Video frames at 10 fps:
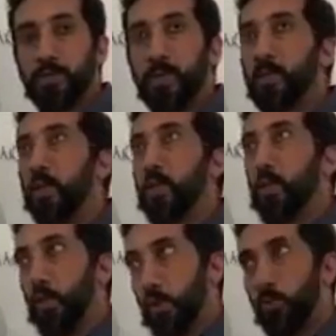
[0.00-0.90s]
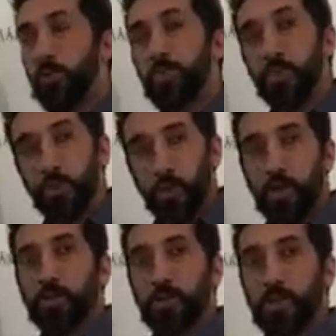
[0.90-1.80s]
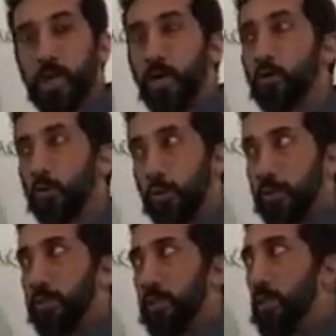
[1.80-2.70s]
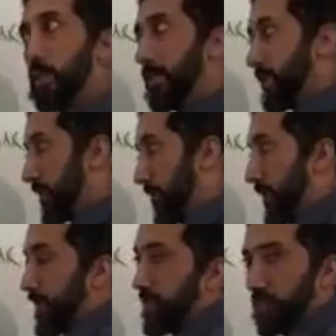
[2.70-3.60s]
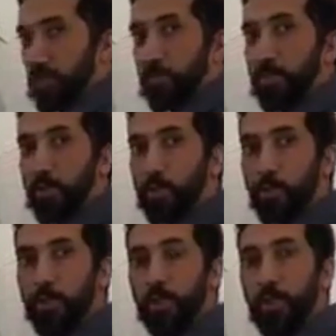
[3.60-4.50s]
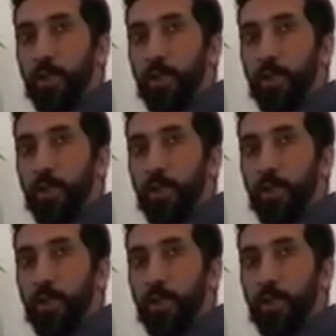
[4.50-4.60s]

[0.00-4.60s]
Like, you would be shocked how quickly something like this can be learned.